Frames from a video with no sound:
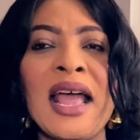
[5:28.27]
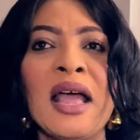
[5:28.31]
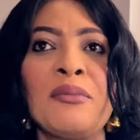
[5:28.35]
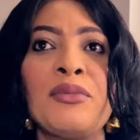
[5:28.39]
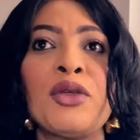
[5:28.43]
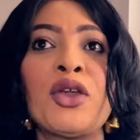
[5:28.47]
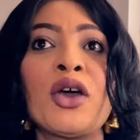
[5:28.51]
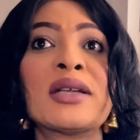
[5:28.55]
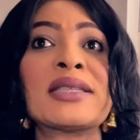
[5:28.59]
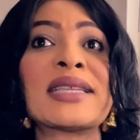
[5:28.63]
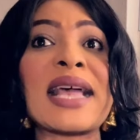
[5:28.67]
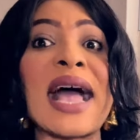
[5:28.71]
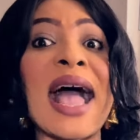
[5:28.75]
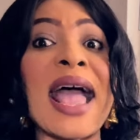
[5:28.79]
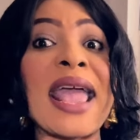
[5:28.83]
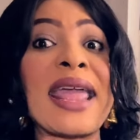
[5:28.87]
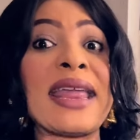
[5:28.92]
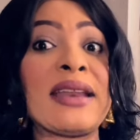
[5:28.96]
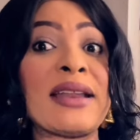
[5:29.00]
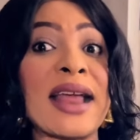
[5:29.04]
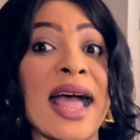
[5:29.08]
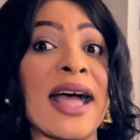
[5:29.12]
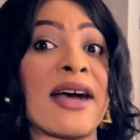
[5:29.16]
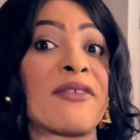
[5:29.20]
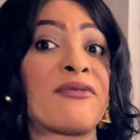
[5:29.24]
because I
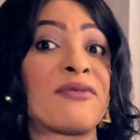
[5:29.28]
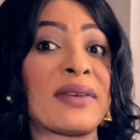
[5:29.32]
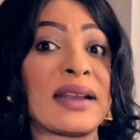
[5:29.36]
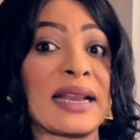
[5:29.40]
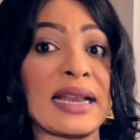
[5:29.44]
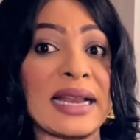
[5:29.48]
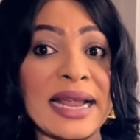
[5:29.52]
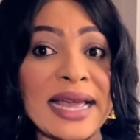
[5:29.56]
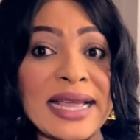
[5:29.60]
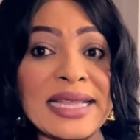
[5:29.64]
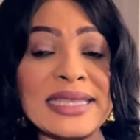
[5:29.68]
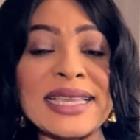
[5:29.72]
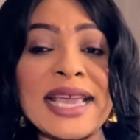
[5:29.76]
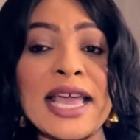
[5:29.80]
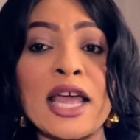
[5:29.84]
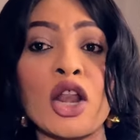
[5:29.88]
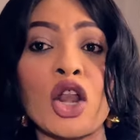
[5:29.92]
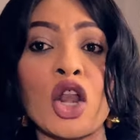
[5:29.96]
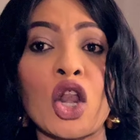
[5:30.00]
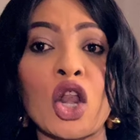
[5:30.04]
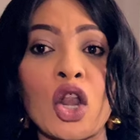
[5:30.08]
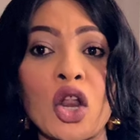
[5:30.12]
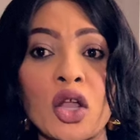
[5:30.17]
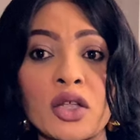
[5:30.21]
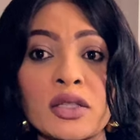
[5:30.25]
have learned a
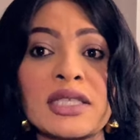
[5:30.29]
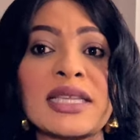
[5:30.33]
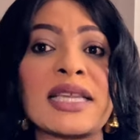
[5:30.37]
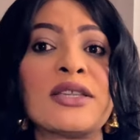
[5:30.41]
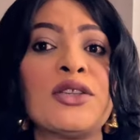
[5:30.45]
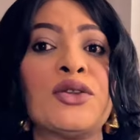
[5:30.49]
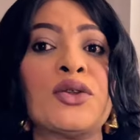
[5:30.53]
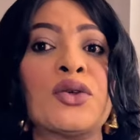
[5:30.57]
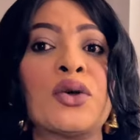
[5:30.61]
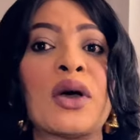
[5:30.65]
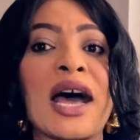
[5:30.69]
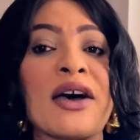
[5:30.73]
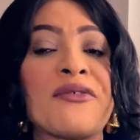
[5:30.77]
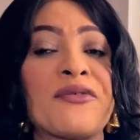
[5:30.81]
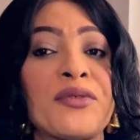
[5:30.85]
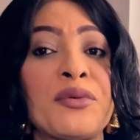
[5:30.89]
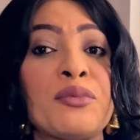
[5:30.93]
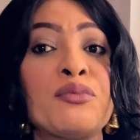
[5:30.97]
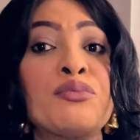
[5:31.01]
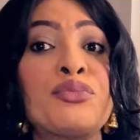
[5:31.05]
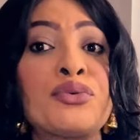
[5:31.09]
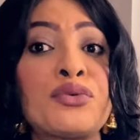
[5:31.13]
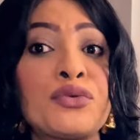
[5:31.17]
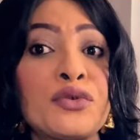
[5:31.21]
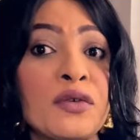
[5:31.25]
lot, I've
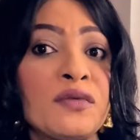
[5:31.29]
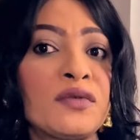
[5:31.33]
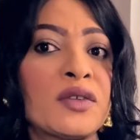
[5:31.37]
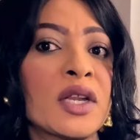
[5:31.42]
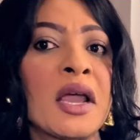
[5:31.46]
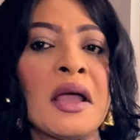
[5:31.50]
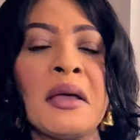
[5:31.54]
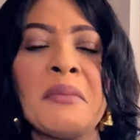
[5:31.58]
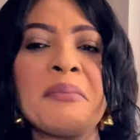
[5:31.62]
improved.